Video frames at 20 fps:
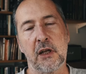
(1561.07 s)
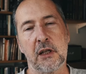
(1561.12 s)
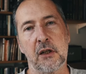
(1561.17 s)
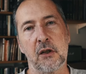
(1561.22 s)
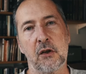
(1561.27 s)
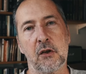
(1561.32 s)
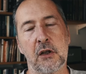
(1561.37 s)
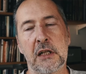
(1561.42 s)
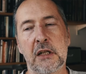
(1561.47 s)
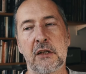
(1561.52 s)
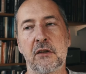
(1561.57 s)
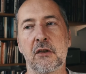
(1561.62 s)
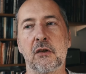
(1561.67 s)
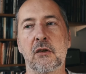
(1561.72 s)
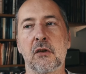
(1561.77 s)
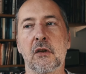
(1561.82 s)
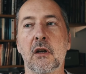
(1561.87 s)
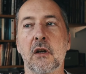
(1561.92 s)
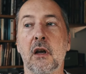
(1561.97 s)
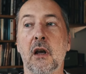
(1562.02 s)
You need to
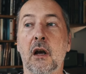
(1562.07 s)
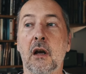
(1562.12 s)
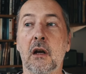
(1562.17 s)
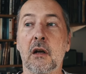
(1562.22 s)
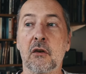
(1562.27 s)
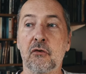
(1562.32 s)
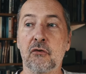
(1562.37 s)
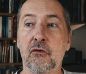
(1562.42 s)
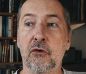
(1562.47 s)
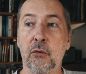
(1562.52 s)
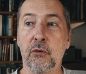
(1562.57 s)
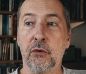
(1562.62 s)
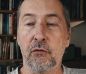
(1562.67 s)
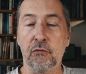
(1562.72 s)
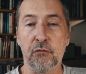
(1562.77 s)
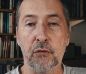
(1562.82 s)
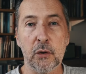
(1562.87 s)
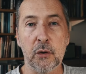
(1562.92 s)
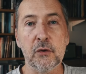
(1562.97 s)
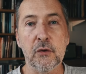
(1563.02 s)
control the
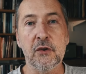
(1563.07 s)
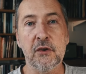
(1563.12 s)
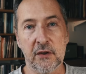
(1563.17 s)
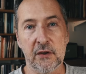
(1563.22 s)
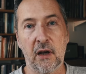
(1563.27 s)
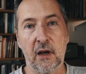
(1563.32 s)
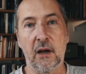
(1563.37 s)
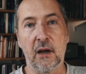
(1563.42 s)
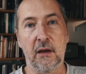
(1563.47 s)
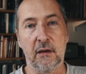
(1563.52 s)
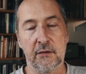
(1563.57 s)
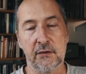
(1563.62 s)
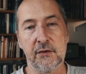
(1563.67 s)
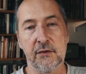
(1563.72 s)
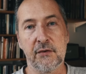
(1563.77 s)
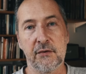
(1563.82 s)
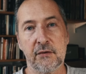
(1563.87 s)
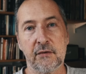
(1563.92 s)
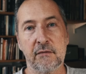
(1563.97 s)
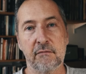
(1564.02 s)
road
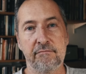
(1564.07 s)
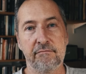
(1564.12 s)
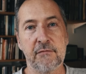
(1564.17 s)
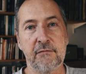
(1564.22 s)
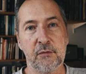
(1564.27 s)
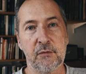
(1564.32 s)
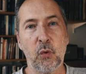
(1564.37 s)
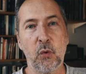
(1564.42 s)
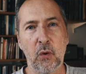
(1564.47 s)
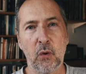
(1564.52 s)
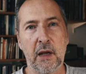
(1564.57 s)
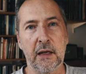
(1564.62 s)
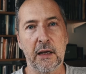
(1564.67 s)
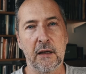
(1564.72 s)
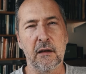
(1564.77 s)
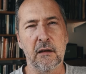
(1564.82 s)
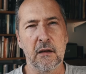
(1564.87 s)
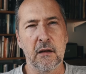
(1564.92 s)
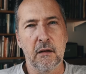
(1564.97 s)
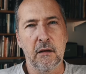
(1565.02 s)
signs. It's more like,
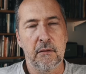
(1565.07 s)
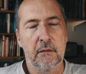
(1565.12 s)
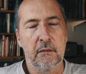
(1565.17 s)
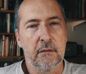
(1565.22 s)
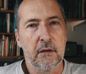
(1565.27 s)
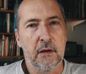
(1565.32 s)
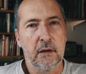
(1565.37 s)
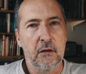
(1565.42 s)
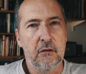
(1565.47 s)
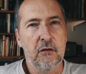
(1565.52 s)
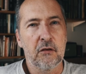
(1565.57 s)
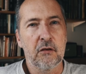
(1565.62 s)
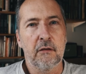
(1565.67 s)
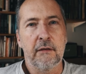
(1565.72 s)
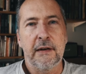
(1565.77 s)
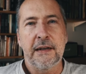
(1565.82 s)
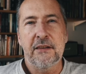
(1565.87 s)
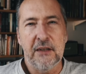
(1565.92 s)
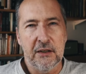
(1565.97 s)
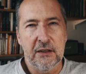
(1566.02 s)
you know,
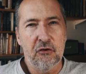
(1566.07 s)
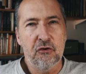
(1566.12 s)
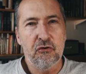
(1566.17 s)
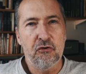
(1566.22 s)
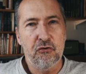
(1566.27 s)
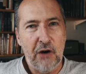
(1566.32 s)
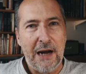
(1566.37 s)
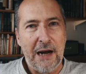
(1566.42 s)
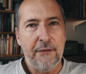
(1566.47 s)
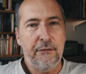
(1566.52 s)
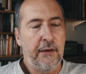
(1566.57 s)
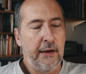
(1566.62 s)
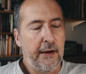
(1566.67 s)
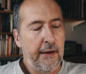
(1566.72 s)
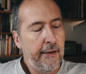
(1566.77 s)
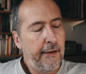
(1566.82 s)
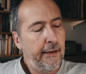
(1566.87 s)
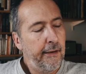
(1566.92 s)
directing traffic.